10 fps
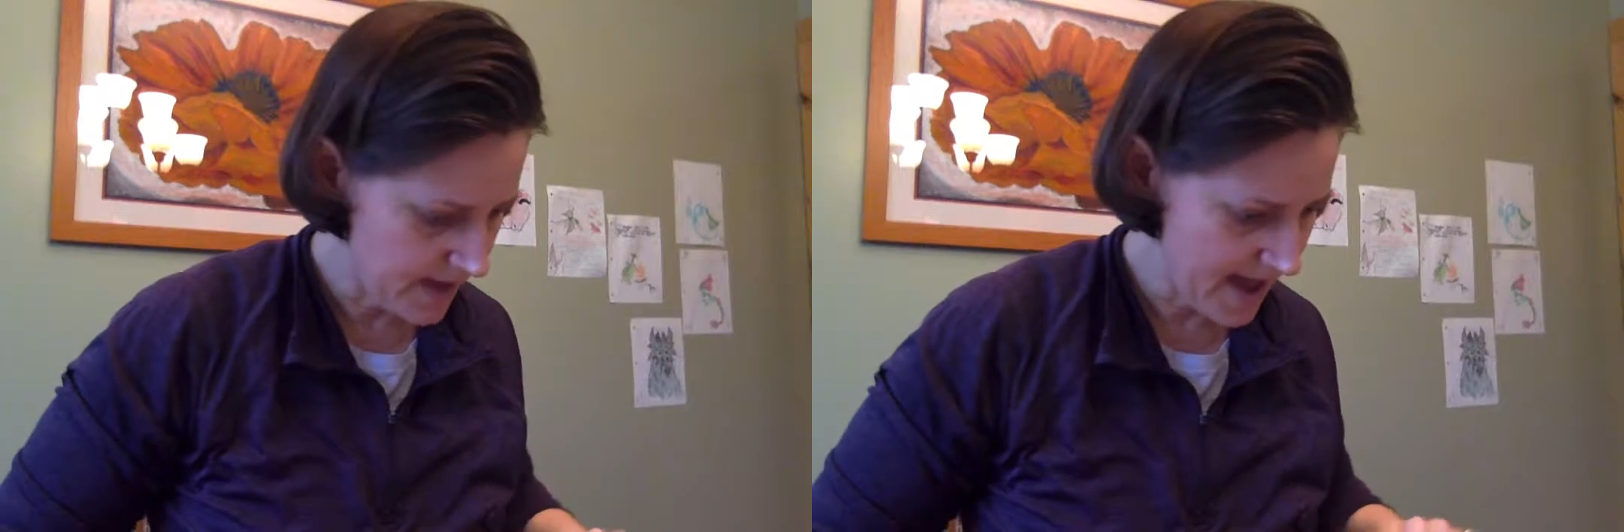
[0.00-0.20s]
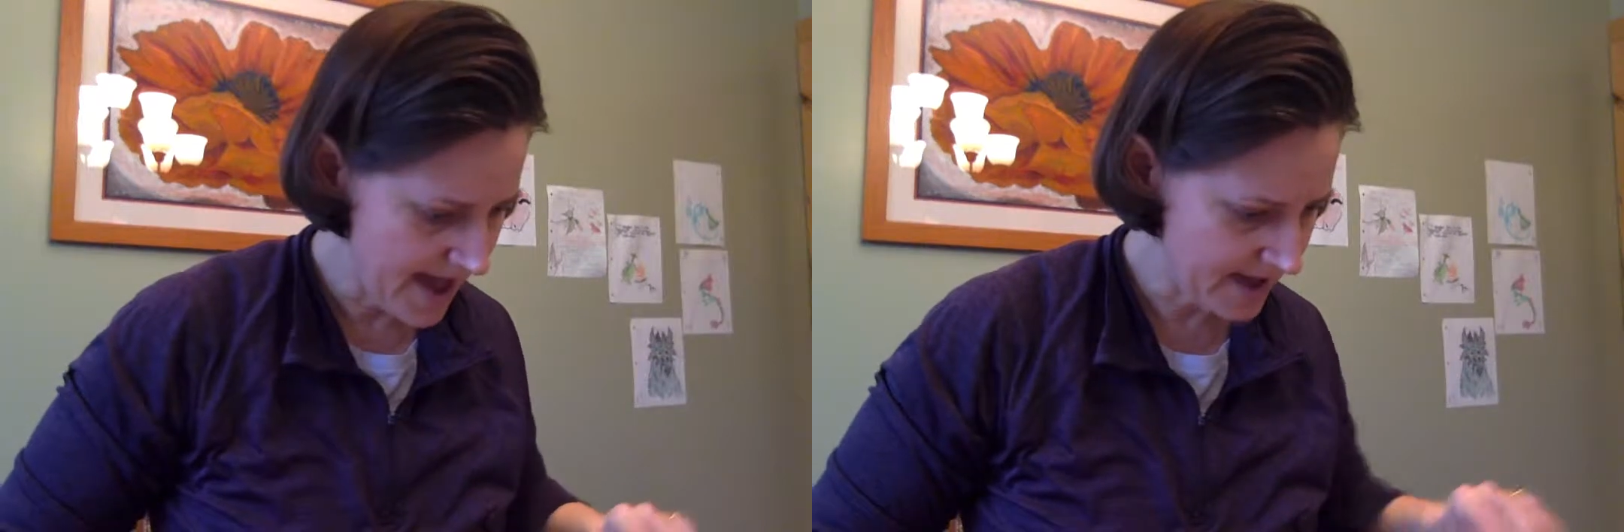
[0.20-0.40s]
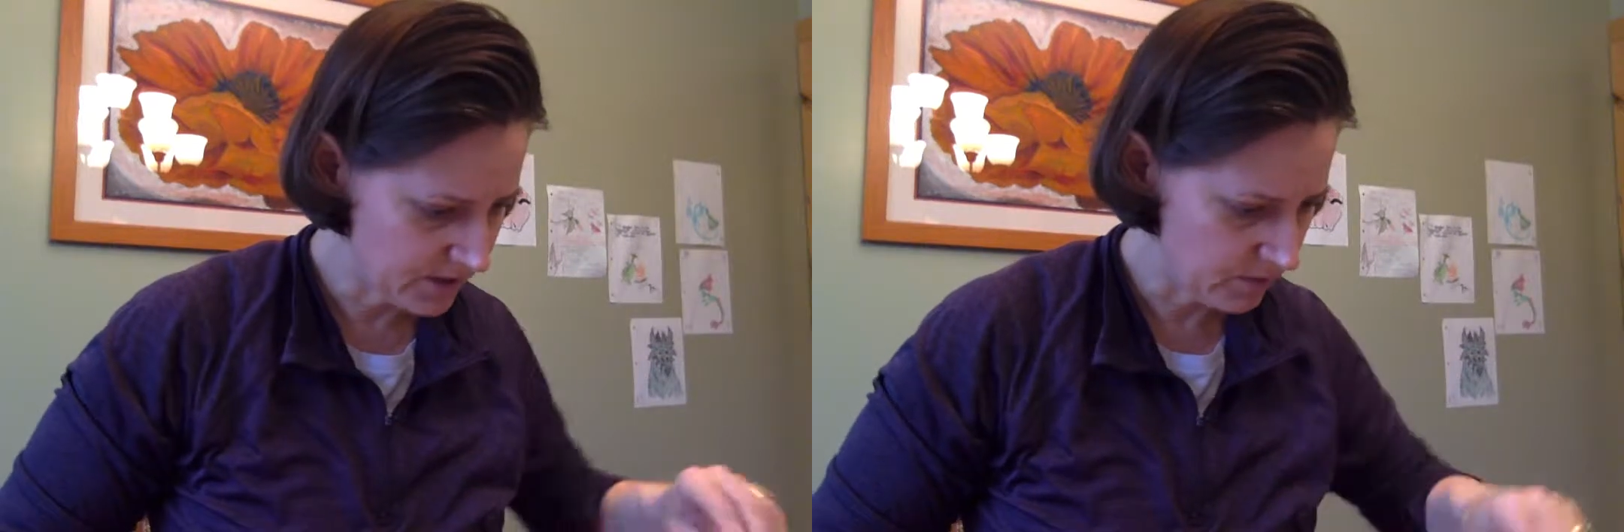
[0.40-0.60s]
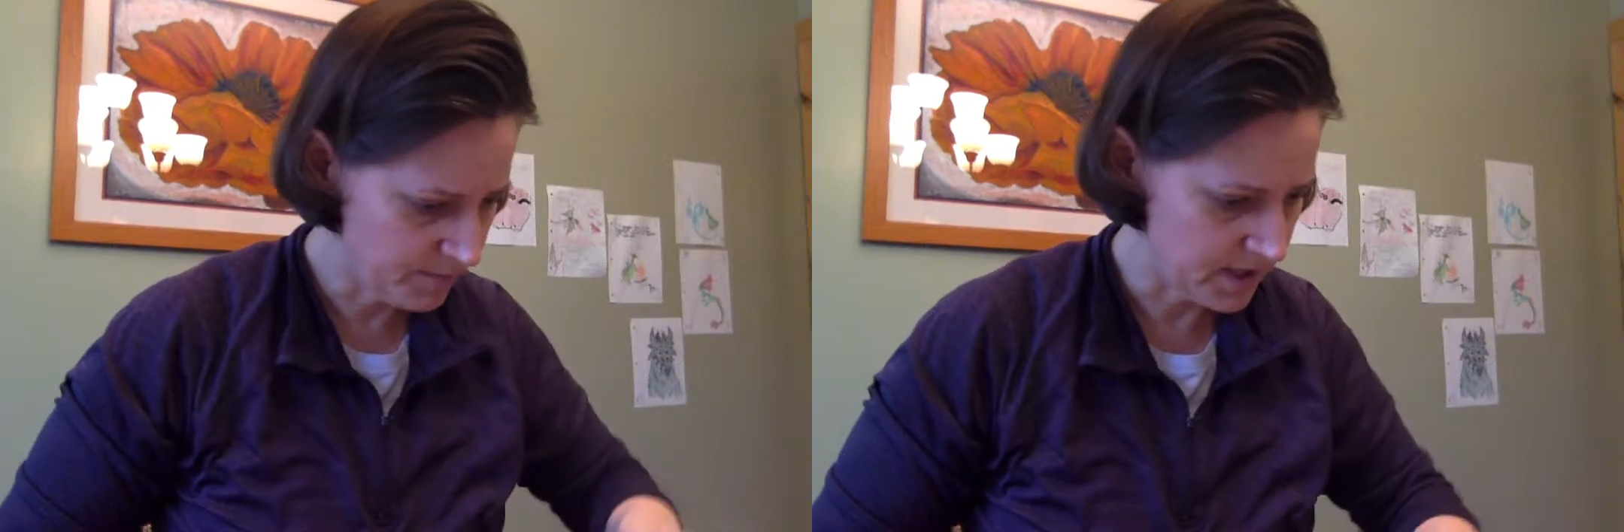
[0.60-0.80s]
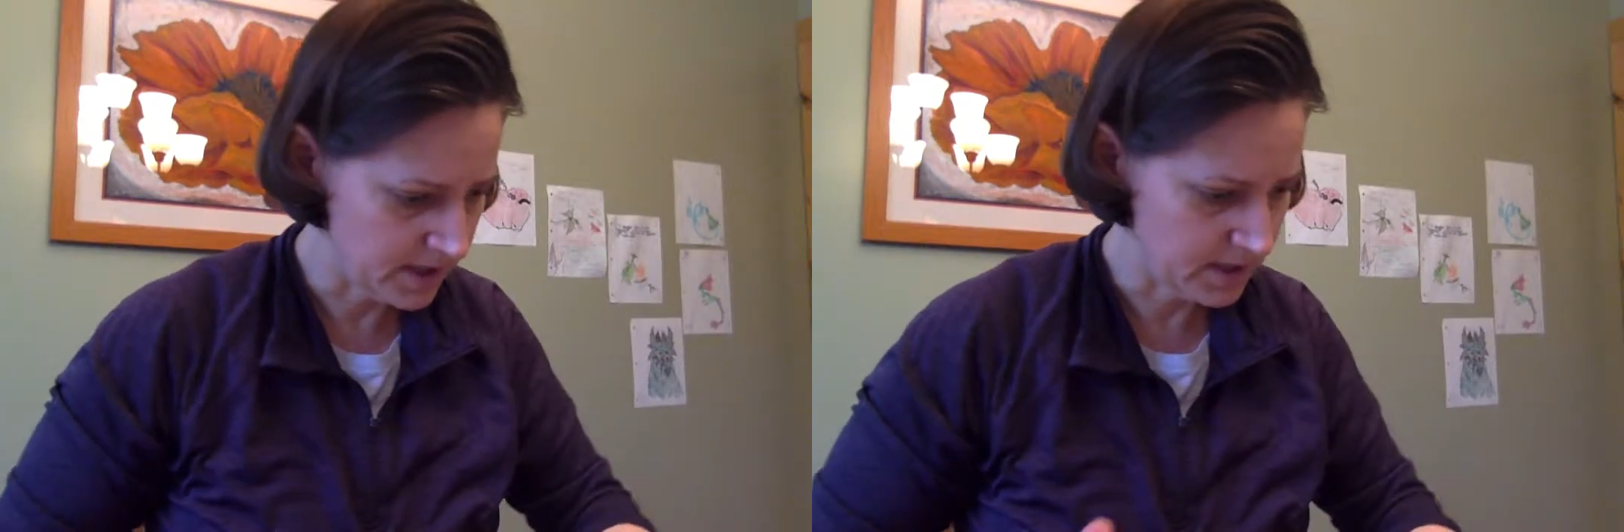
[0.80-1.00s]
axle
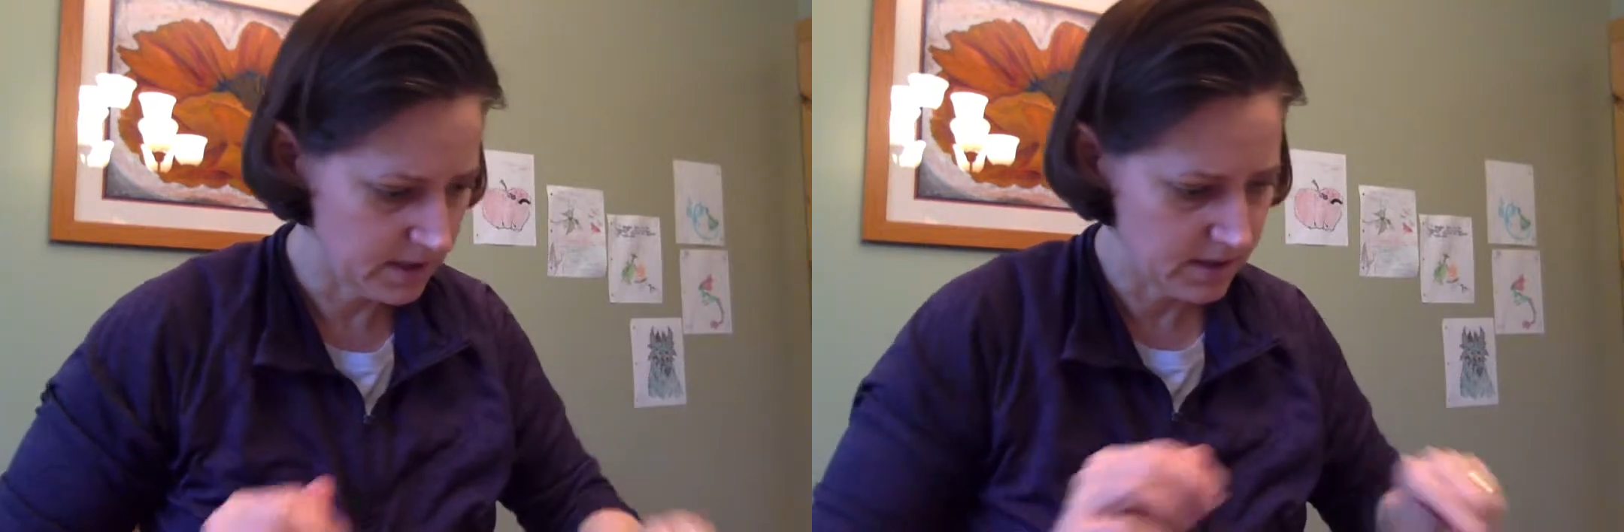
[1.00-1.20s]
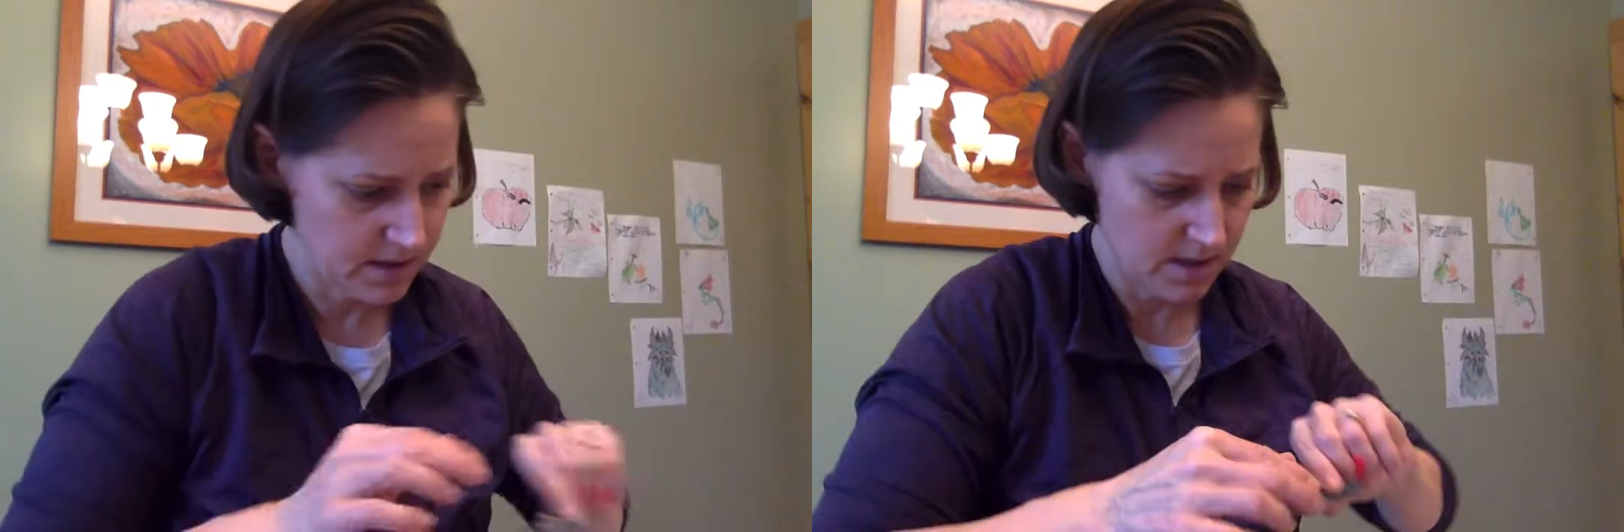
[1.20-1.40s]
pins,